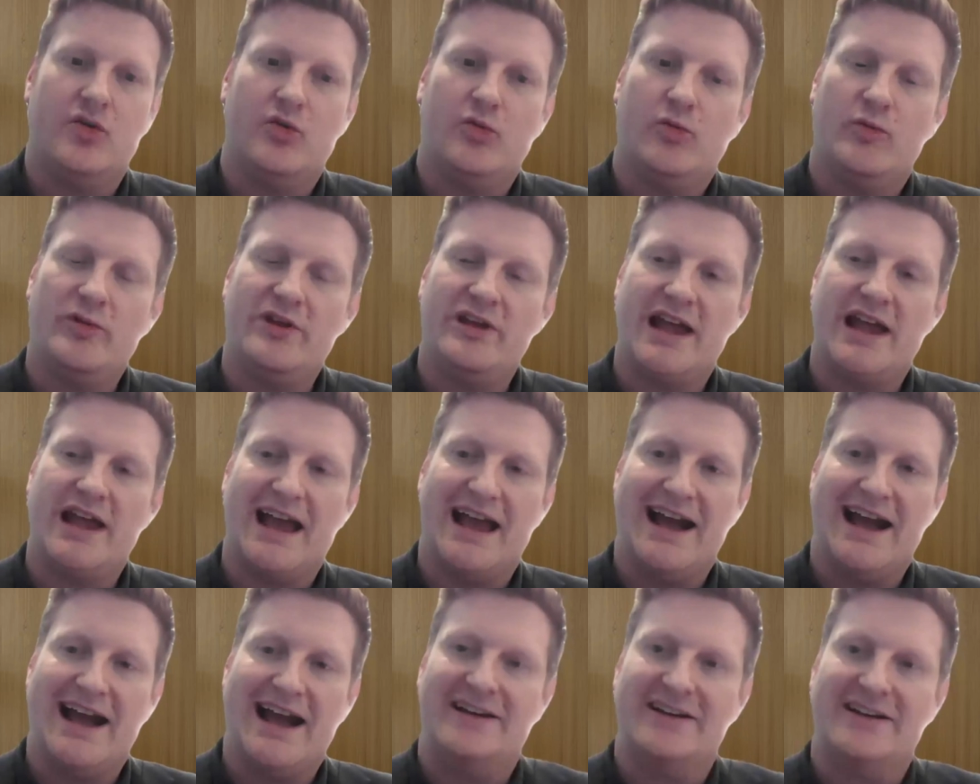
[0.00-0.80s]
We
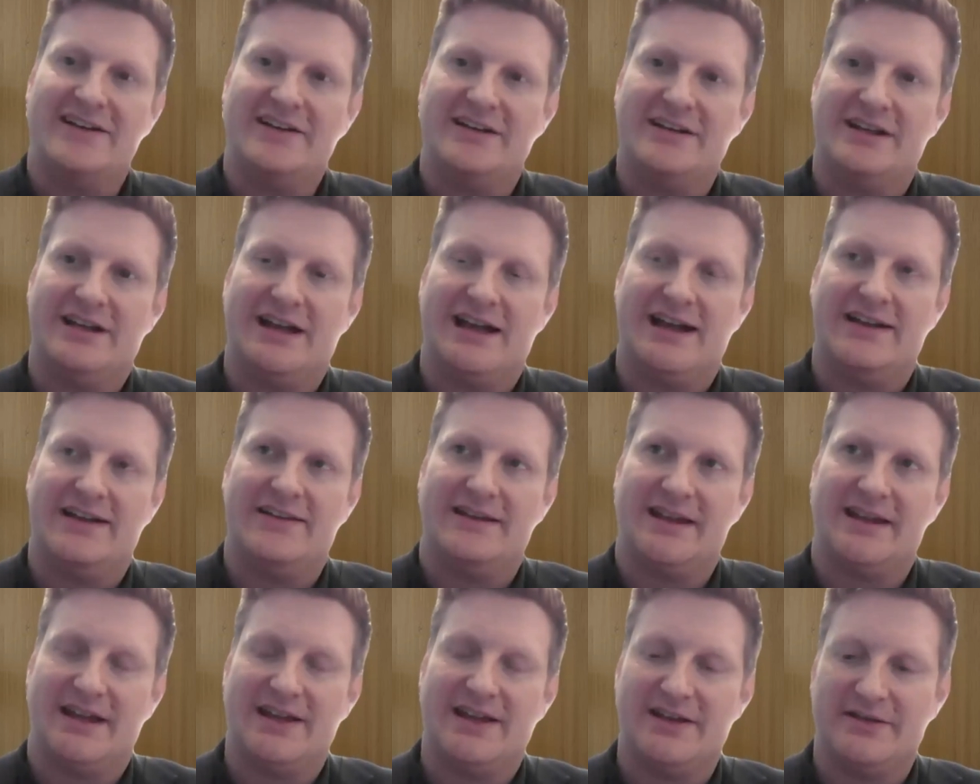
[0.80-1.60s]
added at
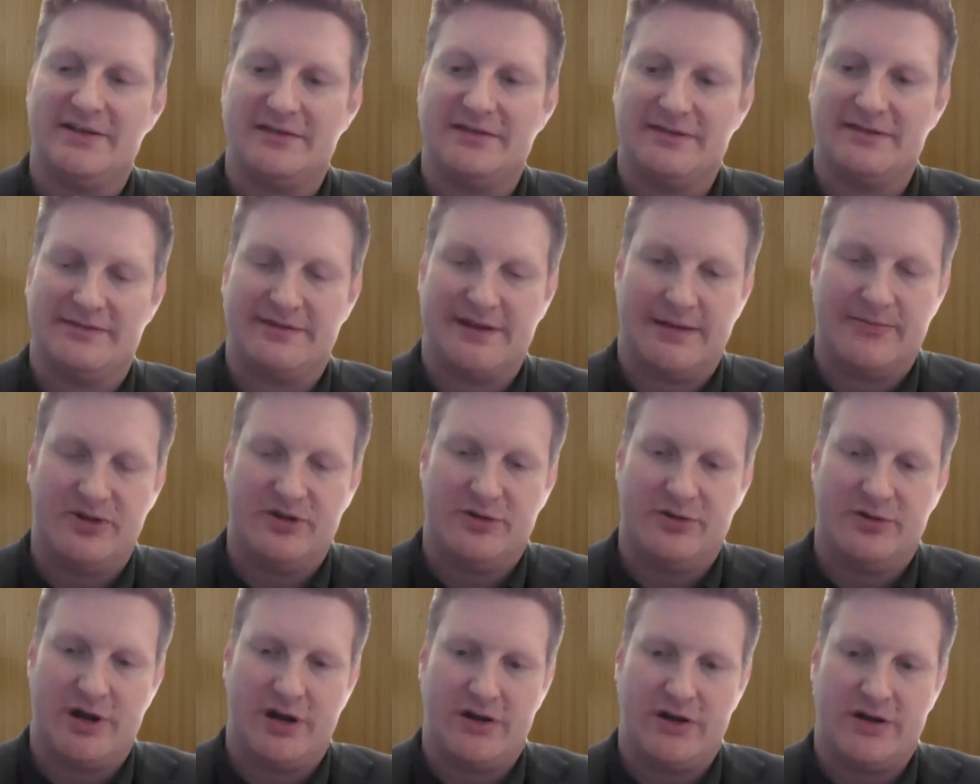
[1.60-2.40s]
the end of
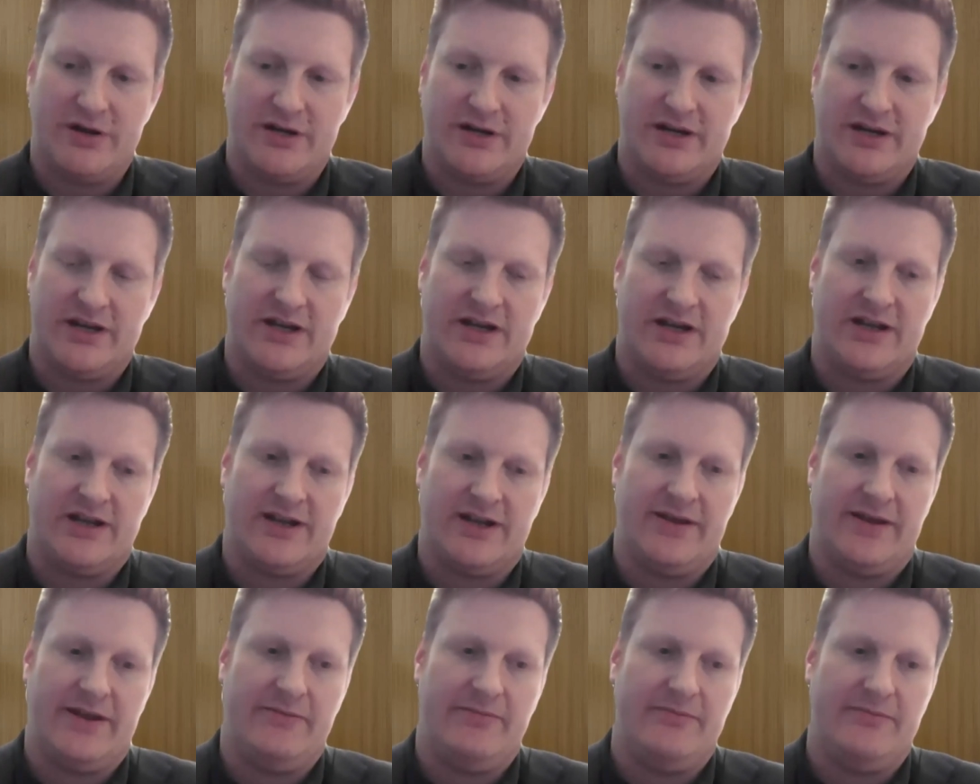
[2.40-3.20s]
February
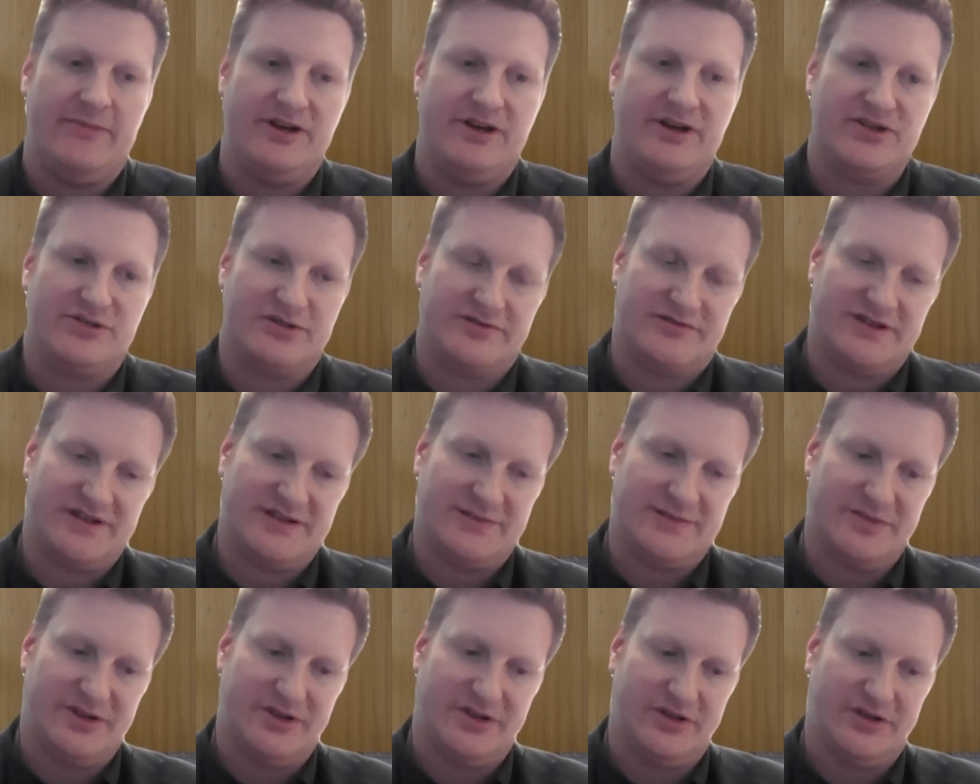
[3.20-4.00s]
a measure of
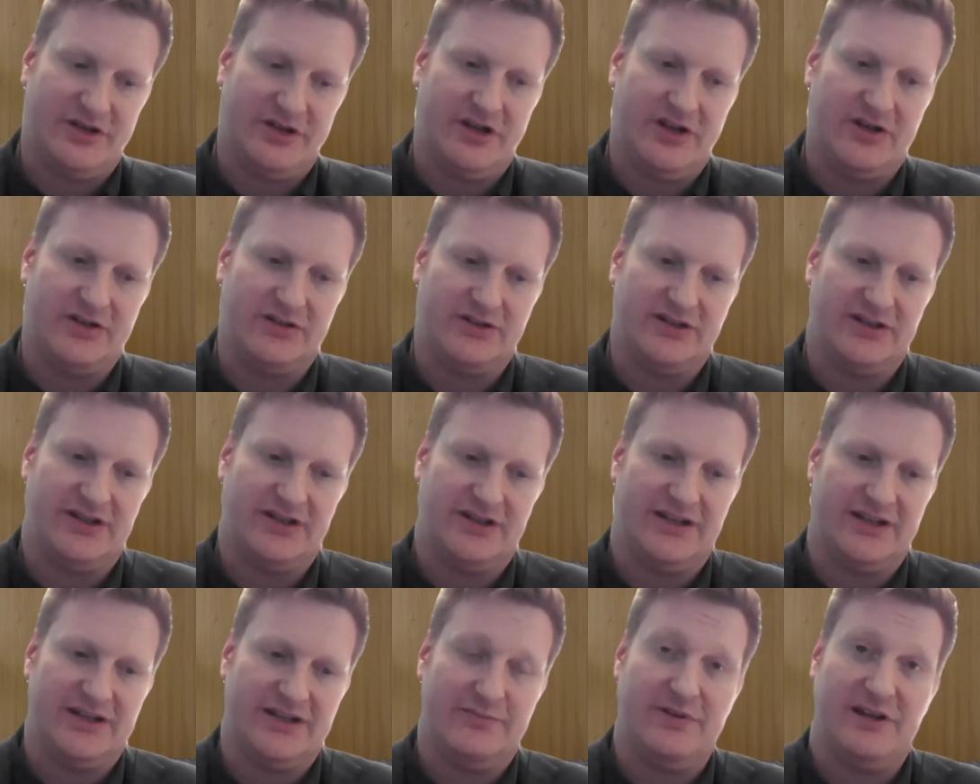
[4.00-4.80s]
disability called
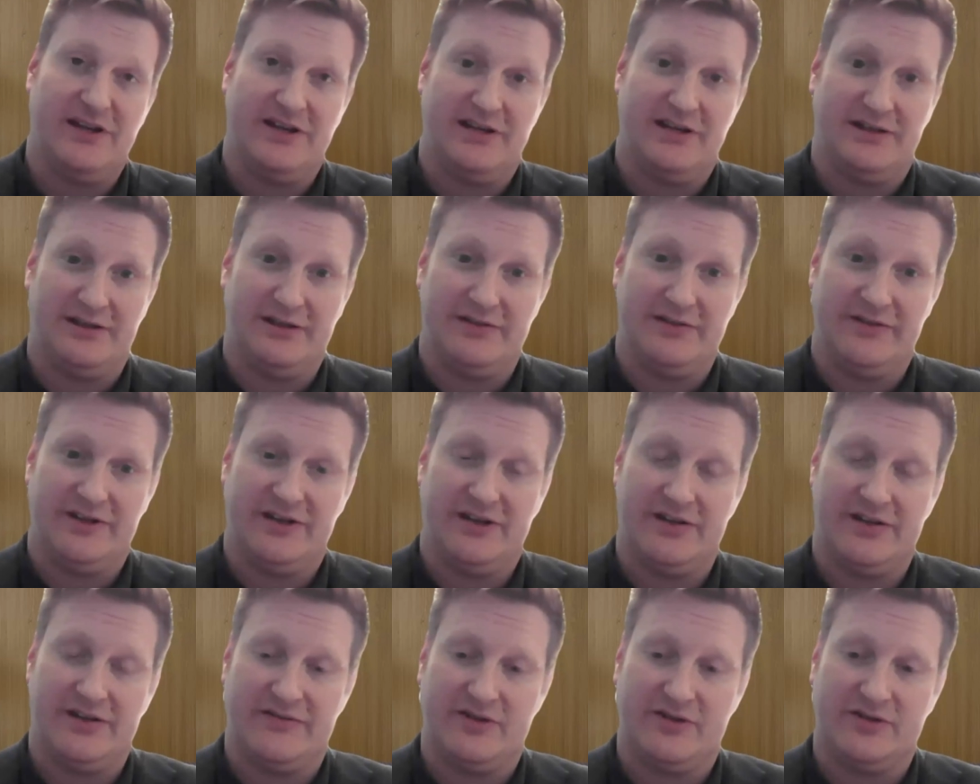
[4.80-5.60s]
independent
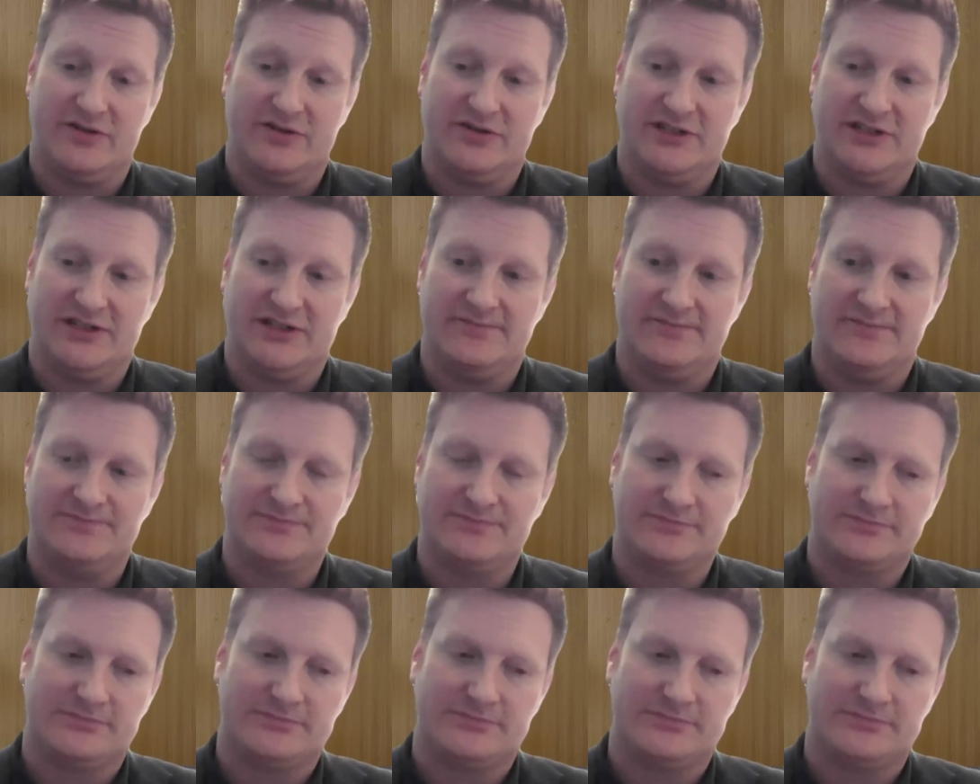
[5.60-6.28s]
living difficulty,